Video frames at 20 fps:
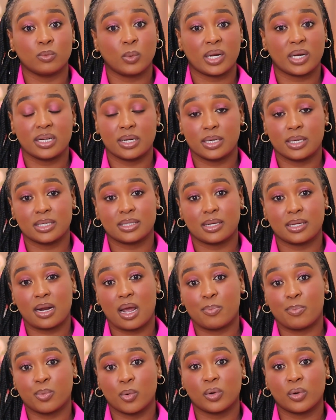what it is that
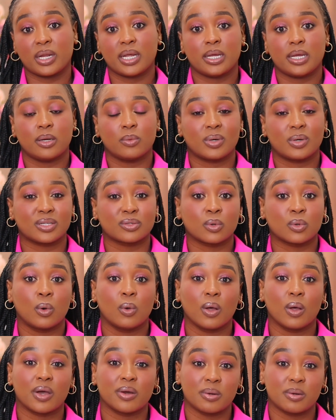I bought in was all